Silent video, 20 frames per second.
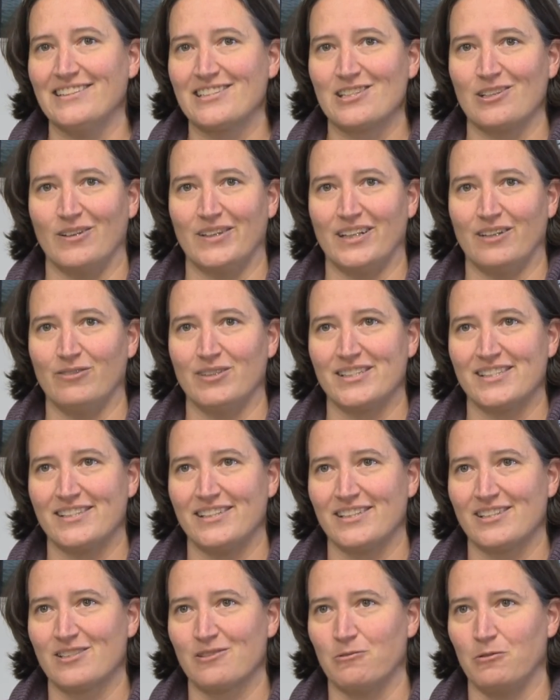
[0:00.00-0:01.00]
And so there was
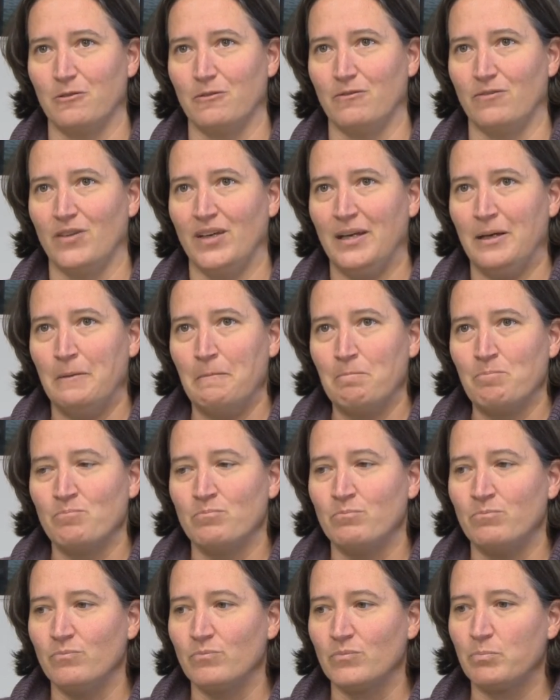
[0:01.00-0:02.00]
this sort
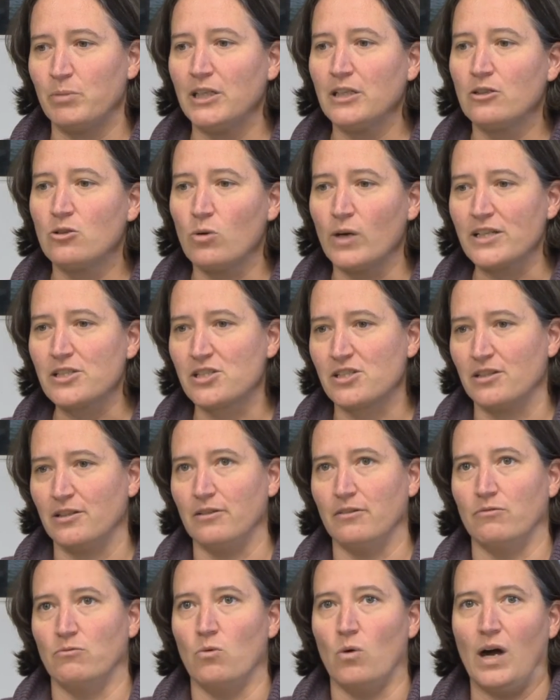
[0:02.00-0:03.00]
of big
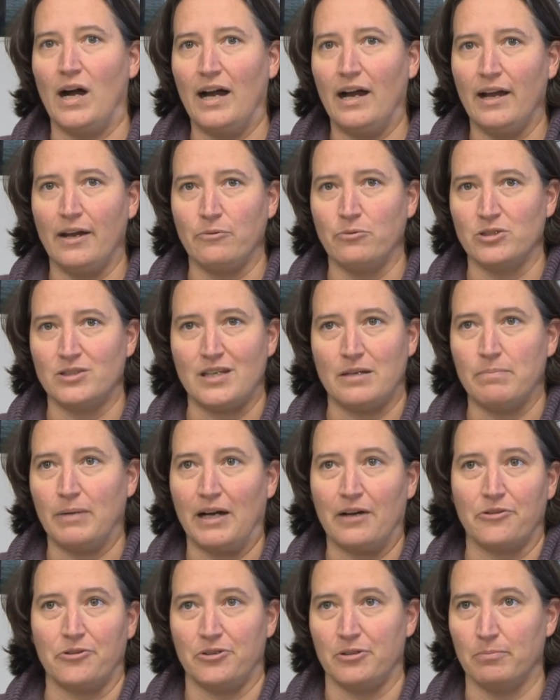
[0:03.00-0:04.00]
question of why would they
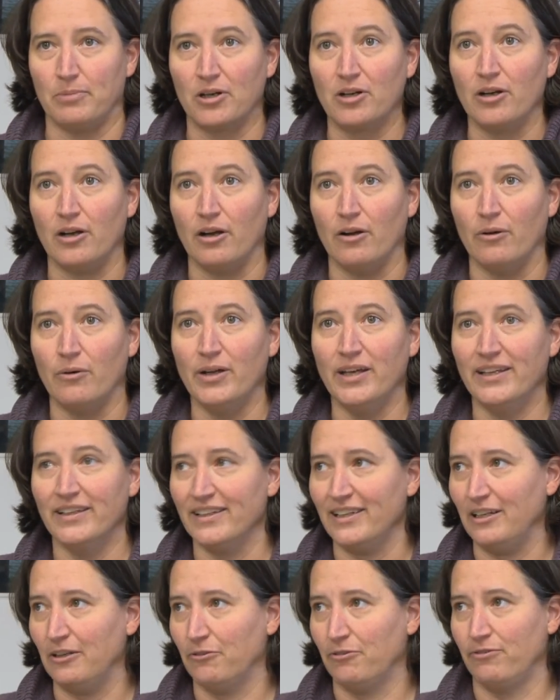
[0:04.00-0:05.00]
bother to burrow
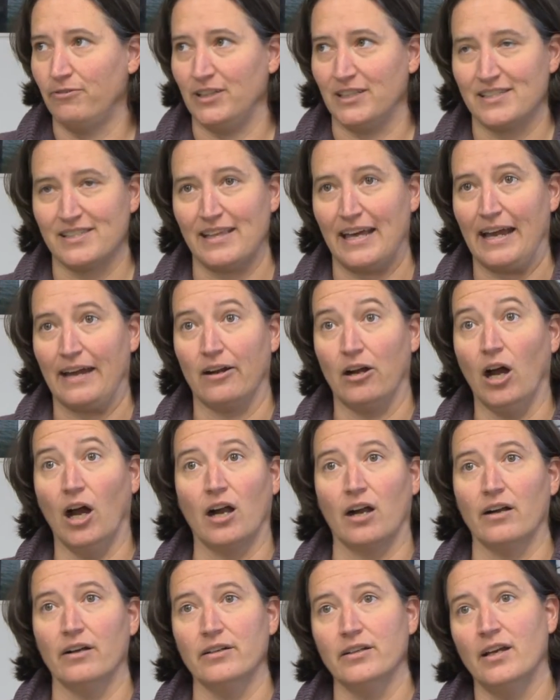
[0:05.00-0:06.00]
if it's that
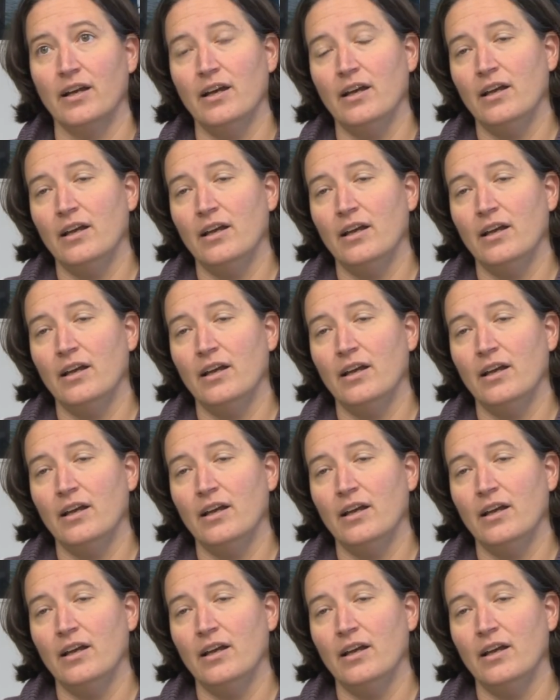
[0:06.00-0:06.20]
hard?